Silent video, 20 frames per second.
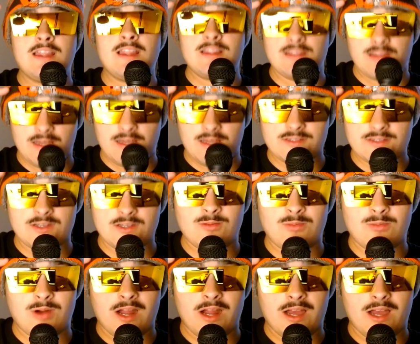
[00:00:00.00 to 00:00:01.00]
Let's go
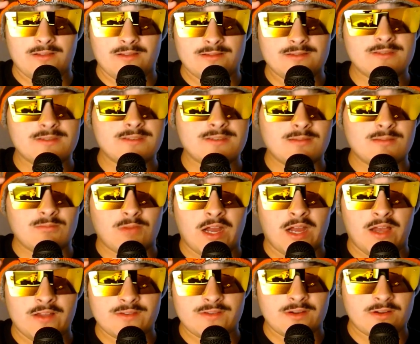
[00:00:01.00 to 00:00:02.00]
Browns. The
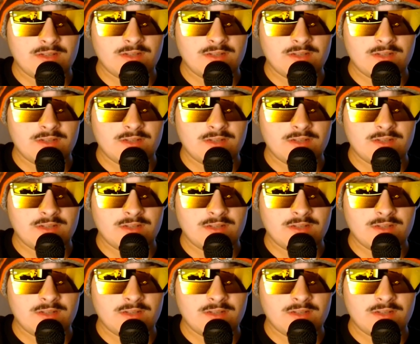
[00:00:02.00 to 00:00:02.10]
Browns are